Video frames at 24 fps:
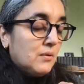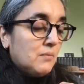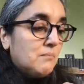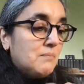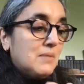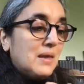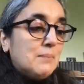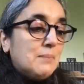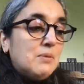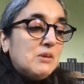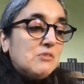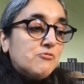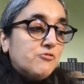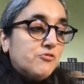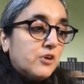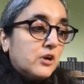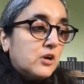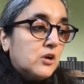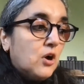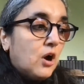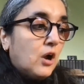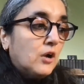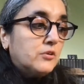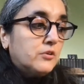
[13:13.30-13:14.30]
may be
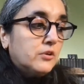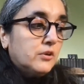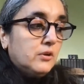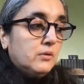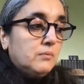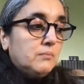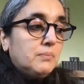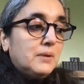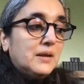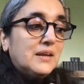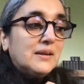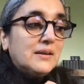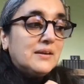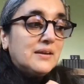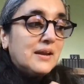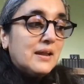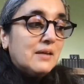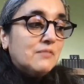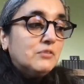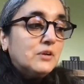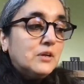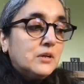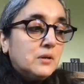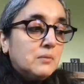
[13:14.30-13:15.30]
forgotten, but it
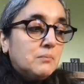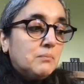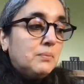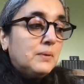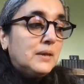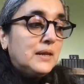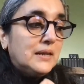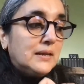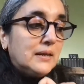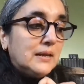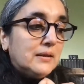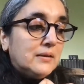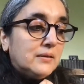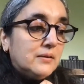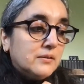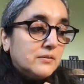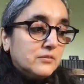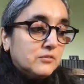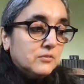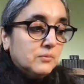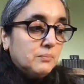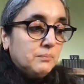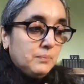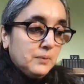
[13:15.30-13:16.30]
never completely
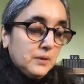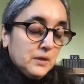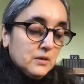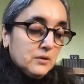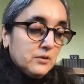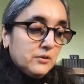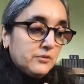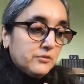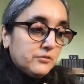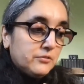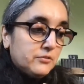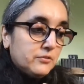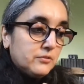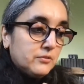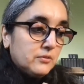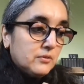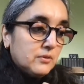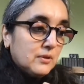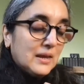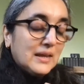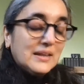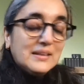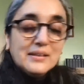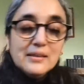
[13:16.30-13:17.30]
disappears.
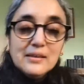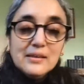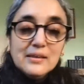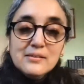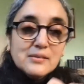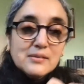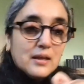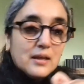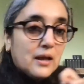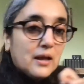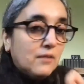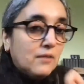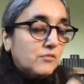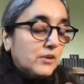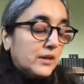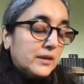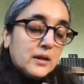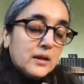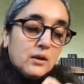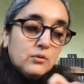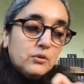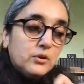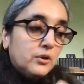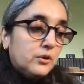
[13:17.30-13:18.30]
And this I've
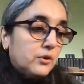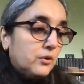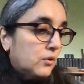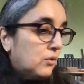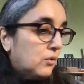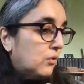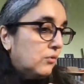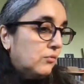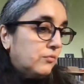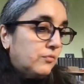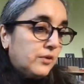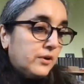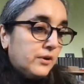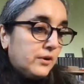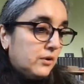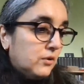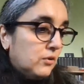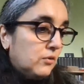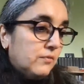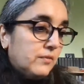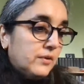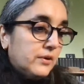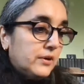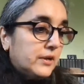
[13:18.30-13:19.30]
encountered over and
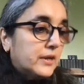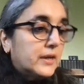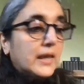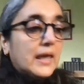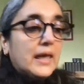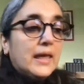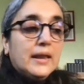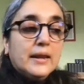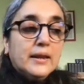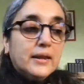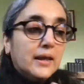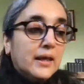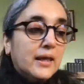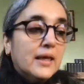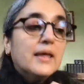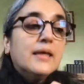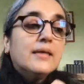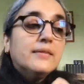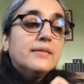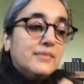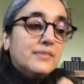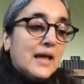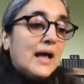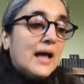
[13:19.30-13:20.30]
over again.
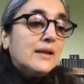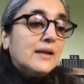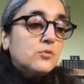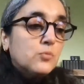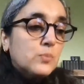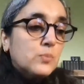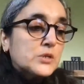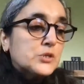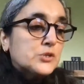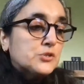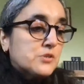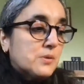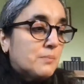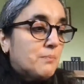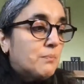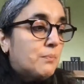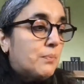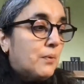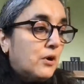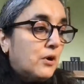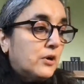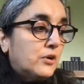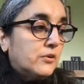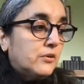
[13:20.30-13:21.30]
That which is
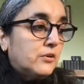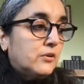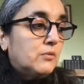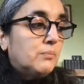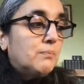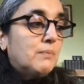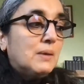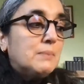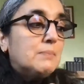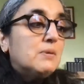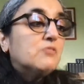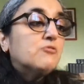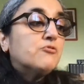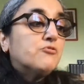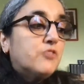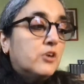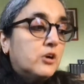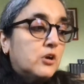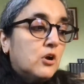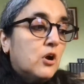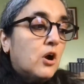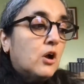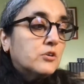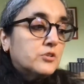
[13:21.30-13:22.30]
important may be
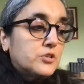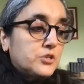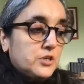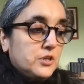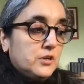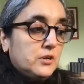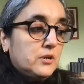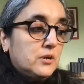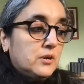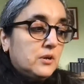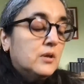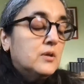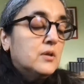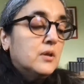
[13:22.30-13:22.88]
forgotten,